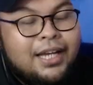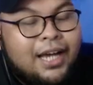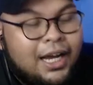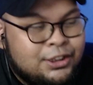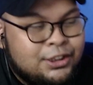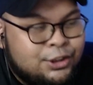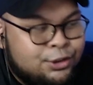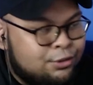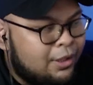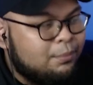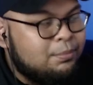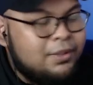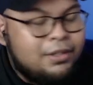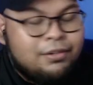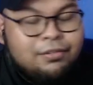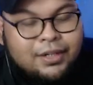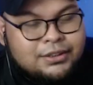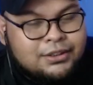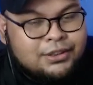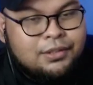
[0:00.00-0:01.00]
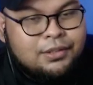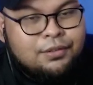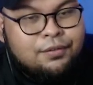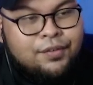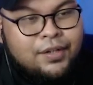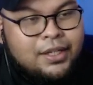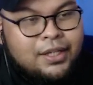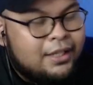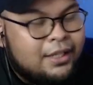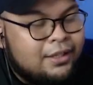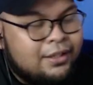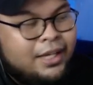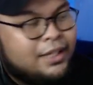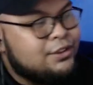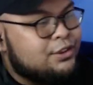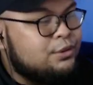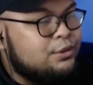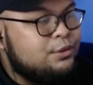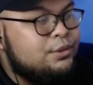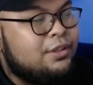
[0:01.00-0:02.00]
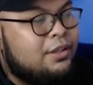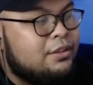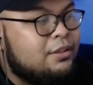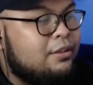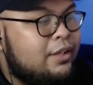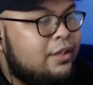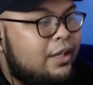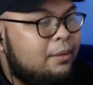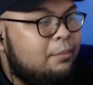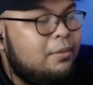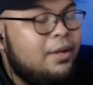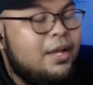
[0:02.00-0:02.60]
I dropped the Rush Luffy, attached 2 Dawn to him,